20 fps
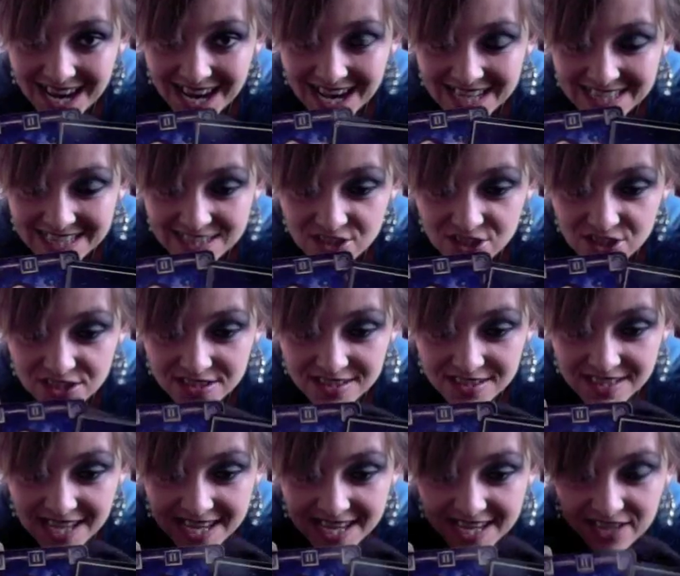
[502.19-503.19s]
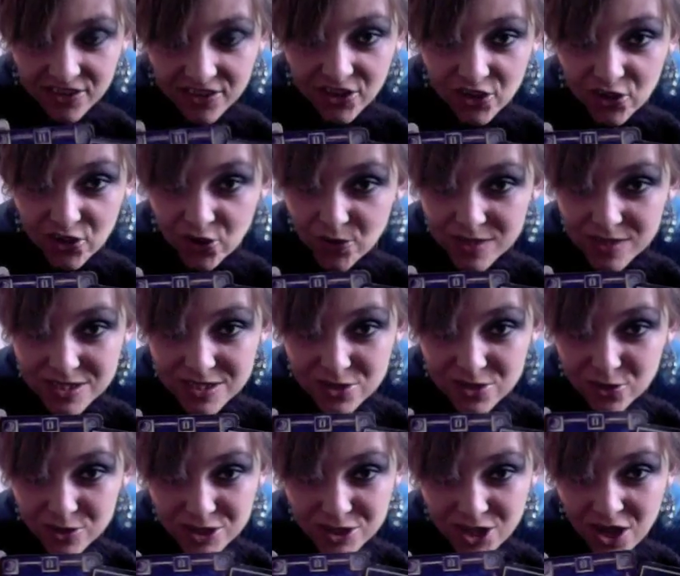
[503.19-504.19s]
and it's just saying that, you know, it's
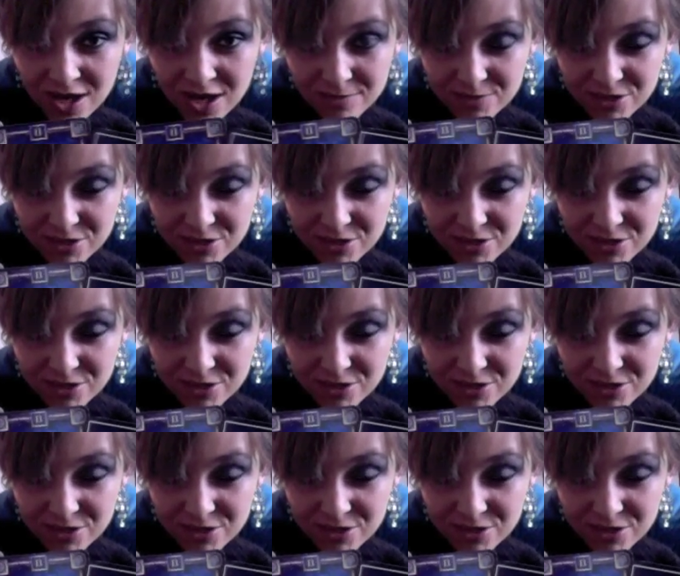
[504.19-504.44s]
not time